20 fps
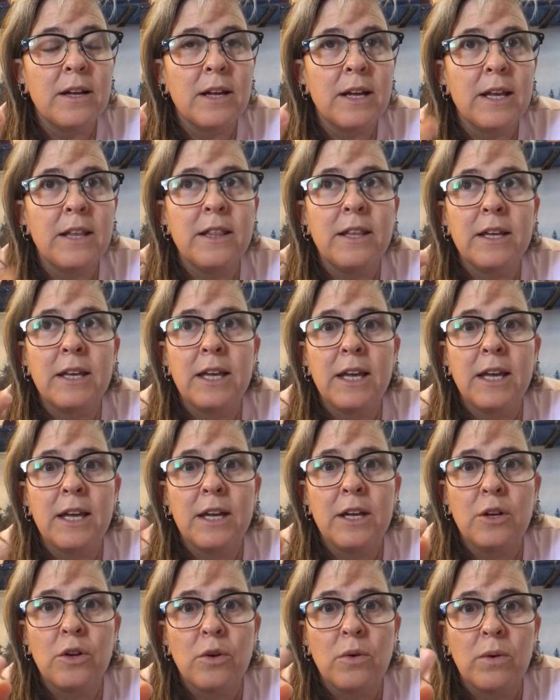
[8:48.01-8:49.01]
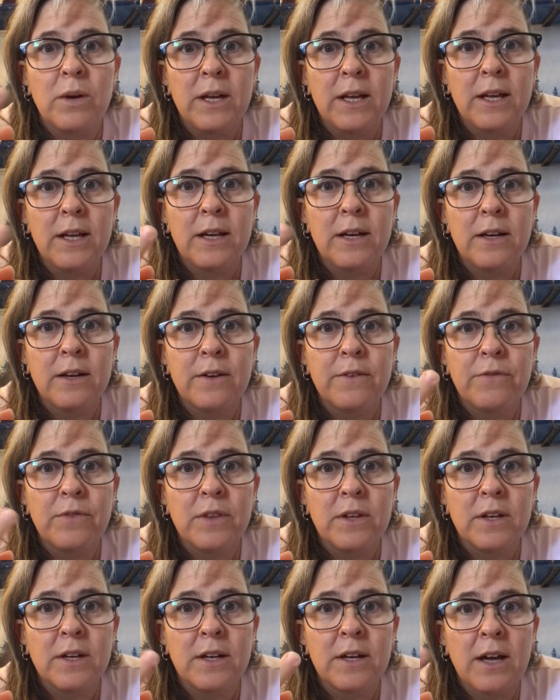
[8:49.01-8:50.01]
And the king and queen of
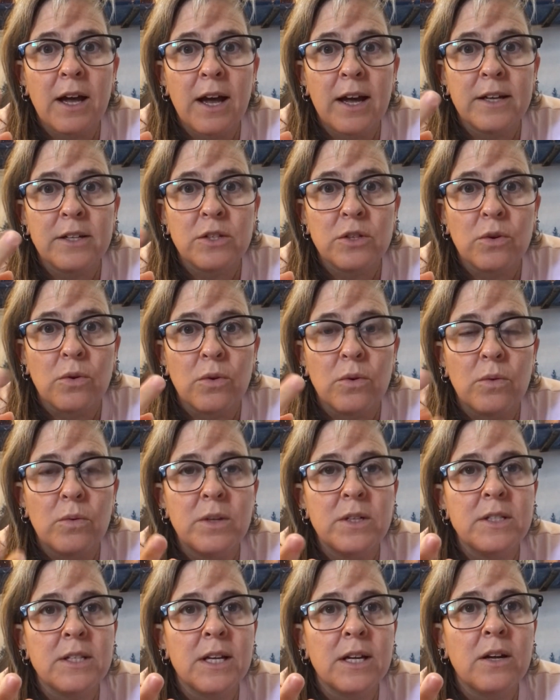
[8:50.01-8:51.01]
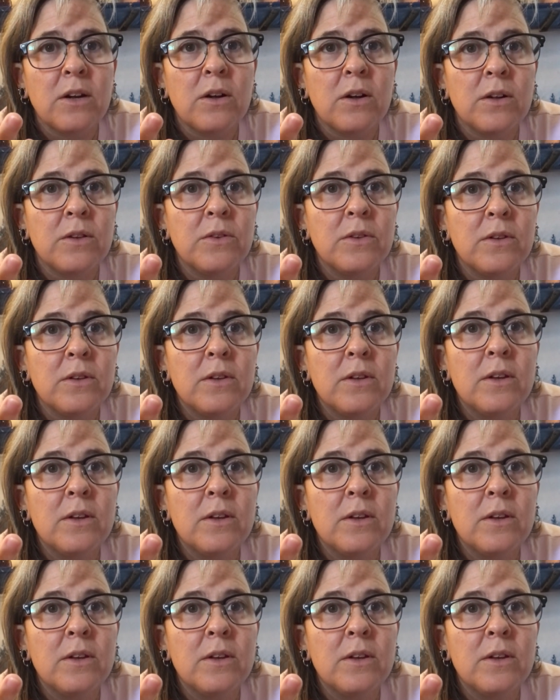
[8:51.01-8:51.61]
the high school. What is that called?